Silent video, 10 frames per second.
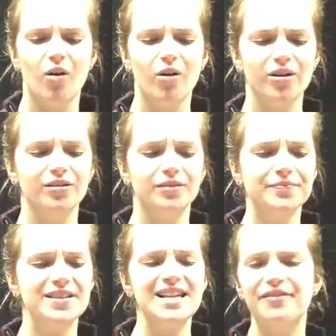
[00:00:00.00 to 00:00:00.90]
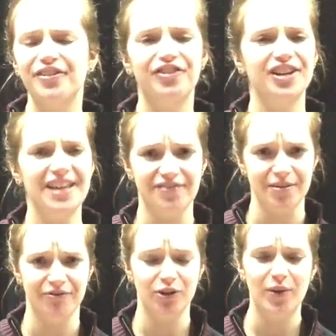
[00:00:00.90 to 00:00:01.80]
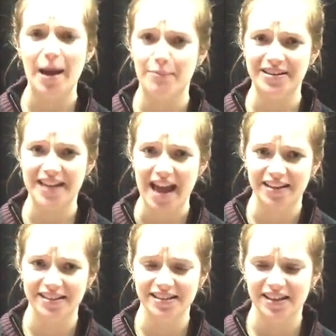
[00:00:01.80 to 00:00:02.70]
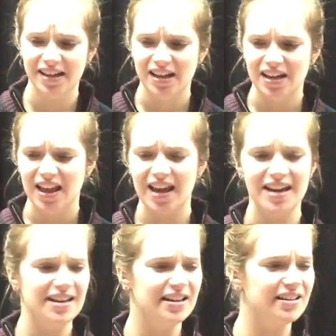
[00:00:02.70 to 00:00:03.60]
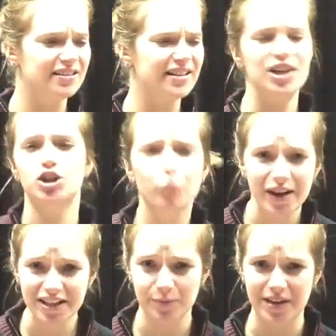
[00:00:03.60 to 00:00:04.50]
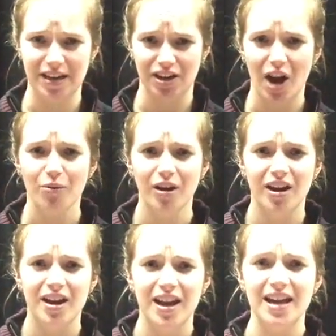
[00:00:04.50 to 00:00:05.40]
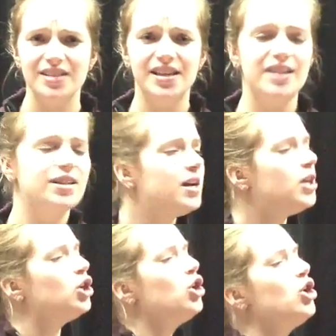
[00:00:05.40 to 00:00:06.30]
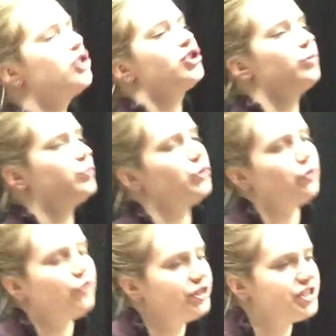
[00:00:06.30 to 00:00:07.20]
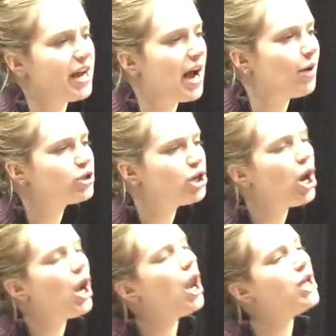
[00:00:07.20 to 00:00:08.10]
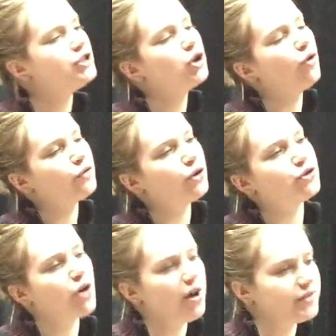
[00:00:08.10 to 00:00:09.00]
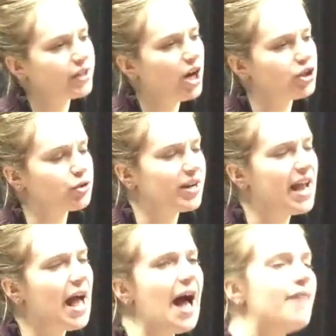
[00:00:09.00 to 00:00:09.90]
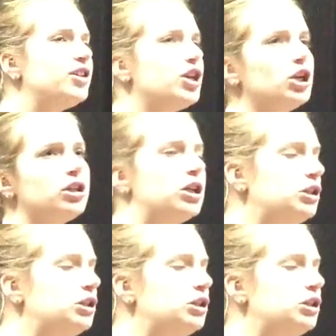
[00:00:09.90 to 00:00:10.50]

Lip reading: I'll never forgive him for what happened next. He tricked me, you know. He said, "It's a beautiful day out. Let's go for a drive in the country. Have a little